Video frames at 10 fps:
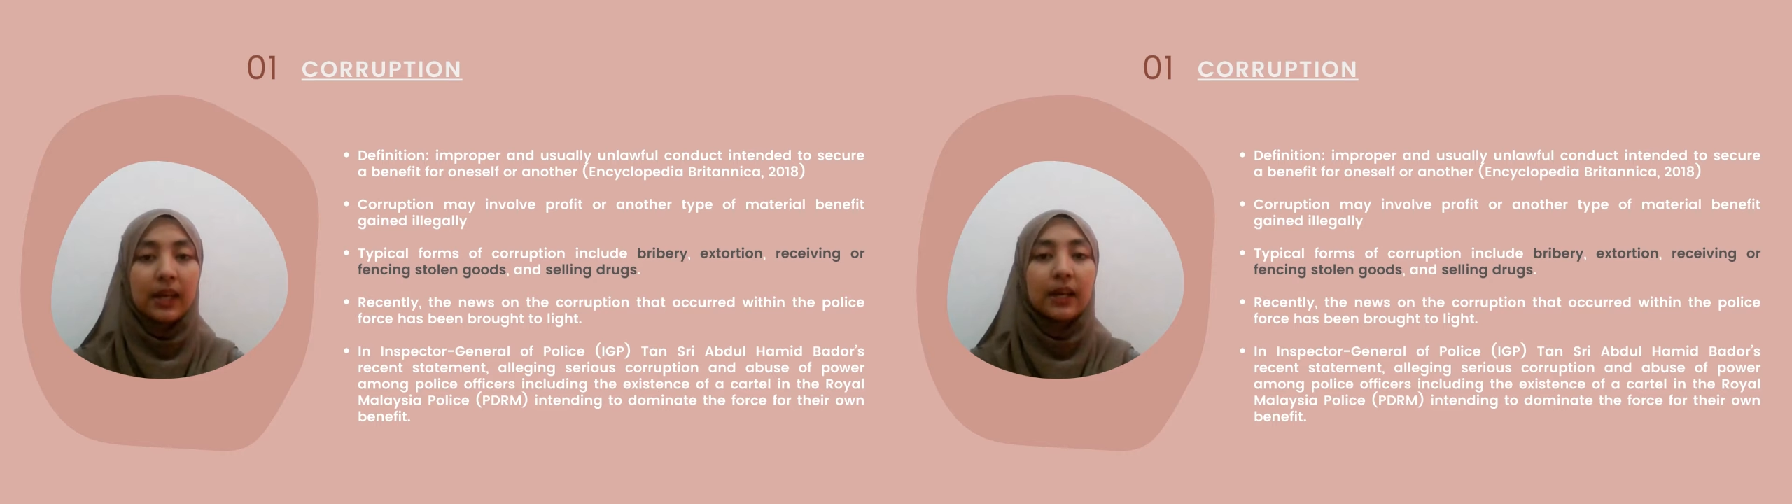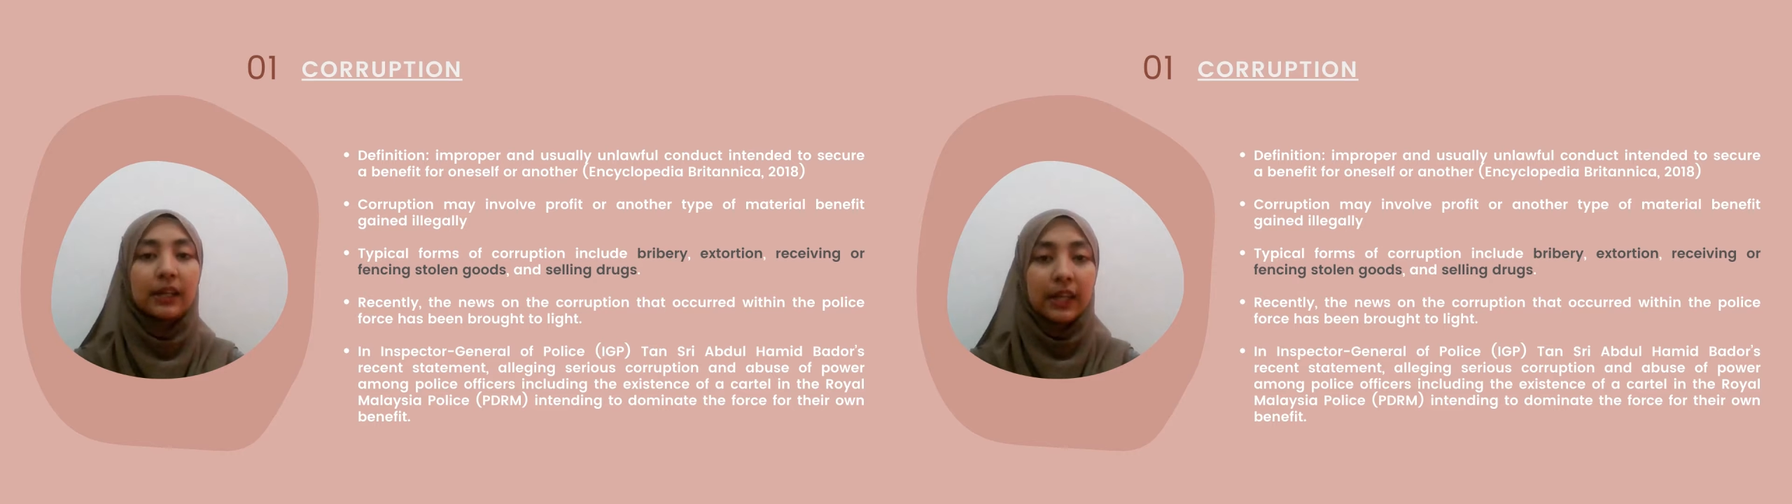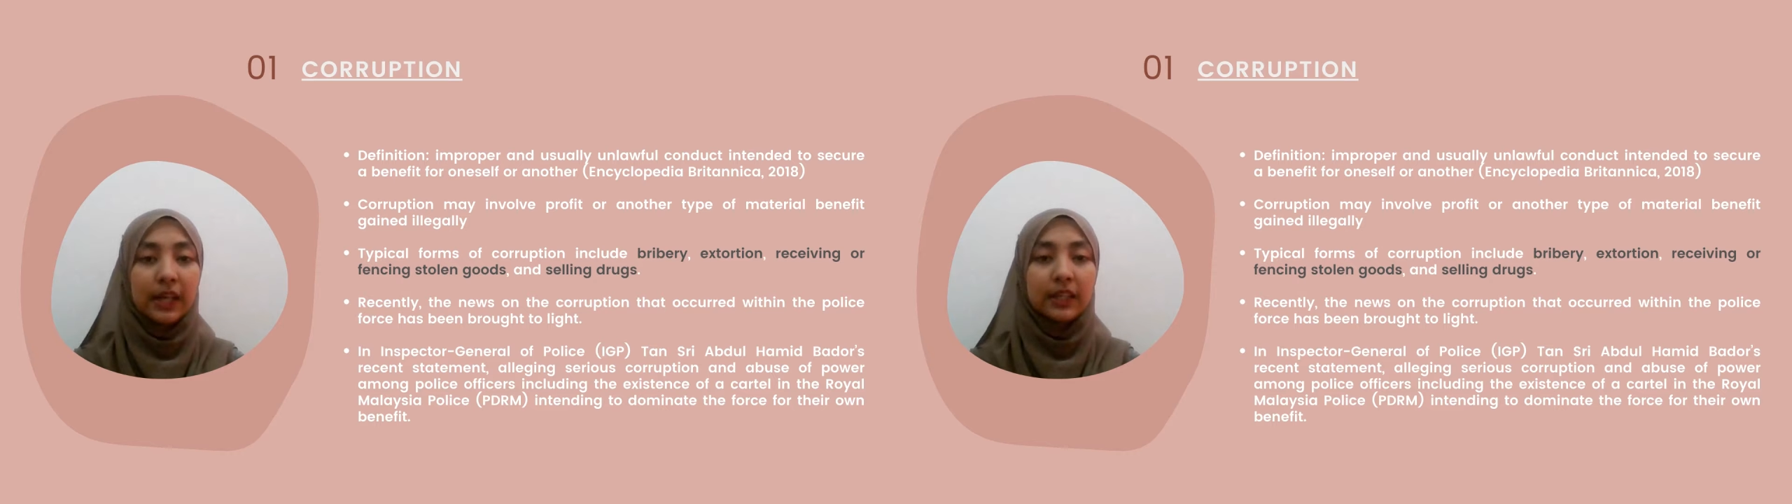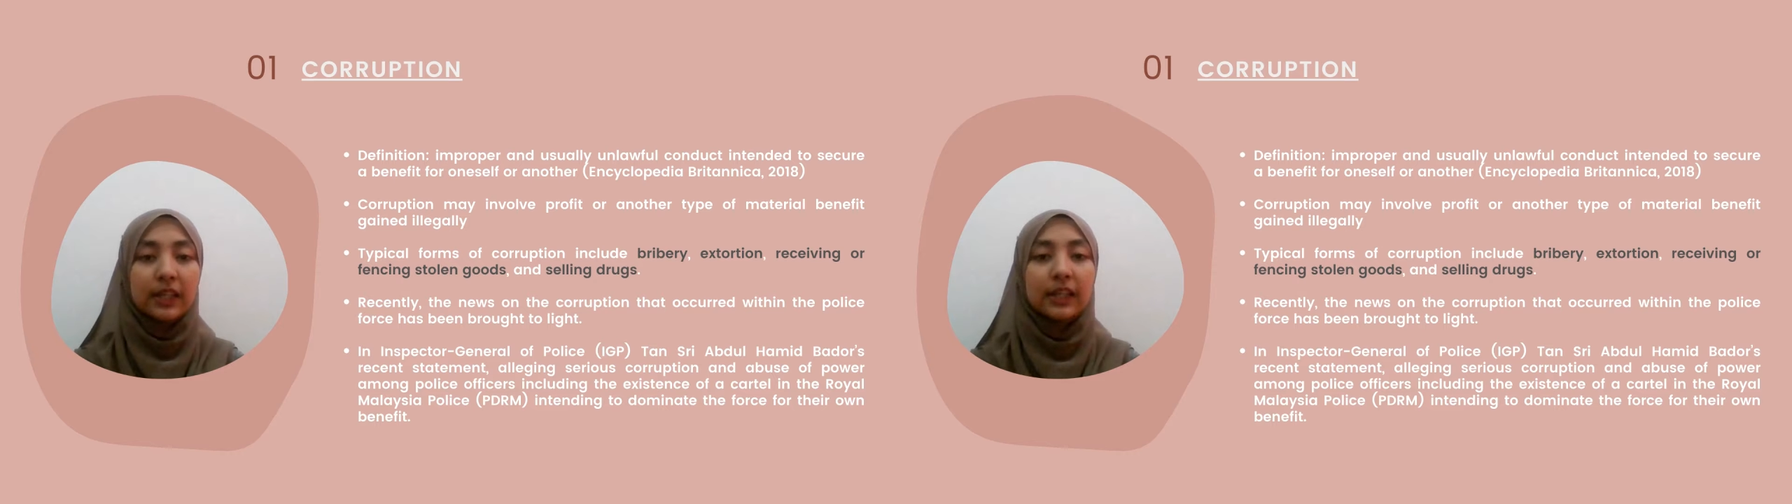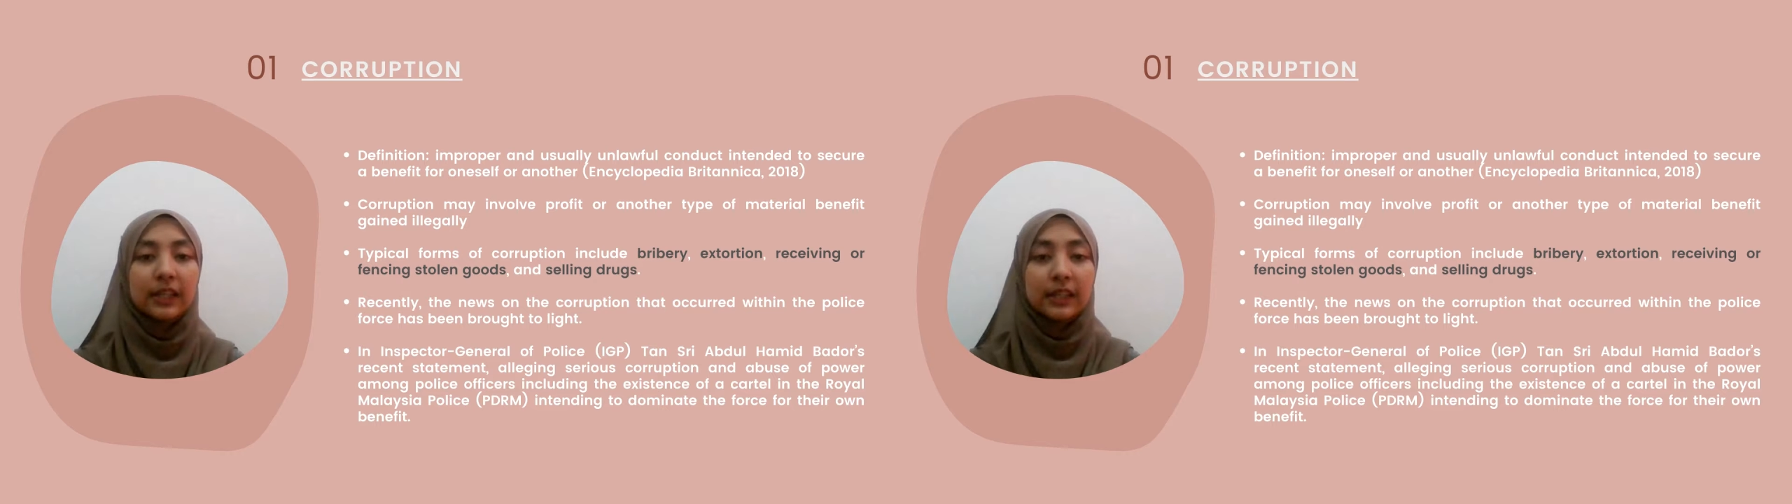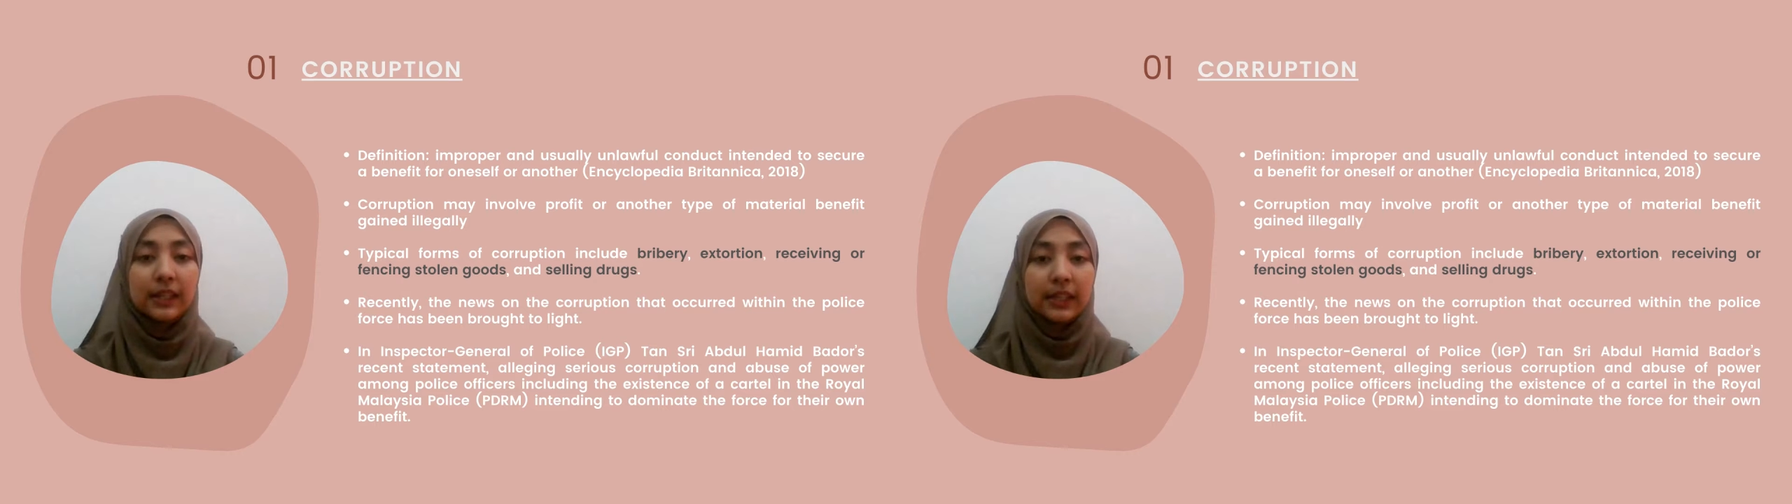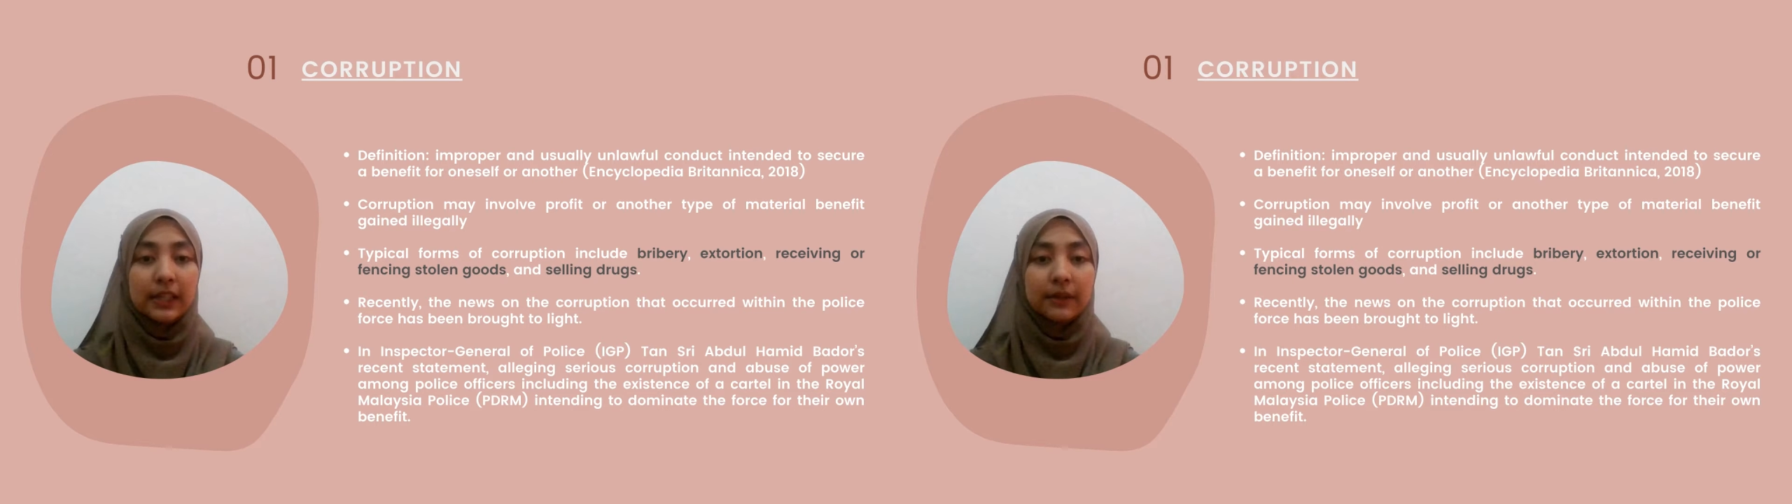gained illegally.